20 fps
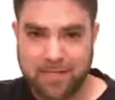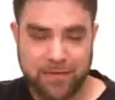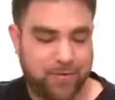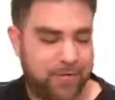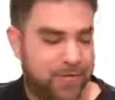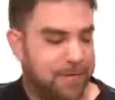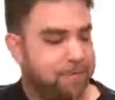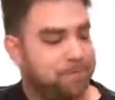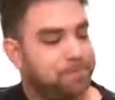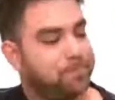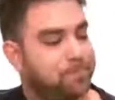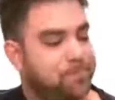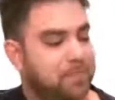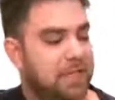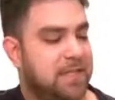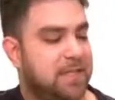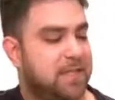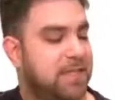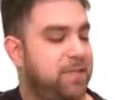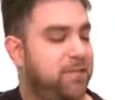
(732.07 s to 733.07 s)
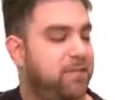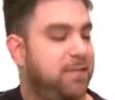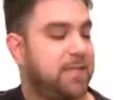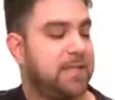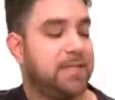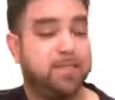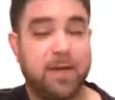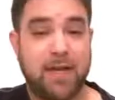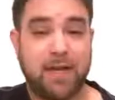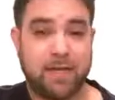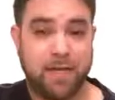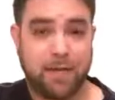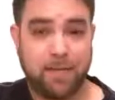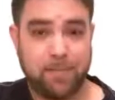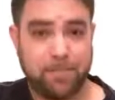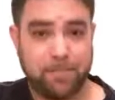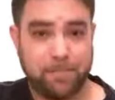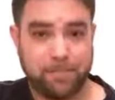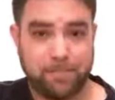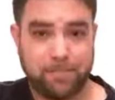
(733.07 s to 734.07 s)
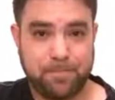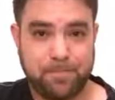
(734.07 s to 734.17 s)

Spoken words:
tuning, let's tune this back up.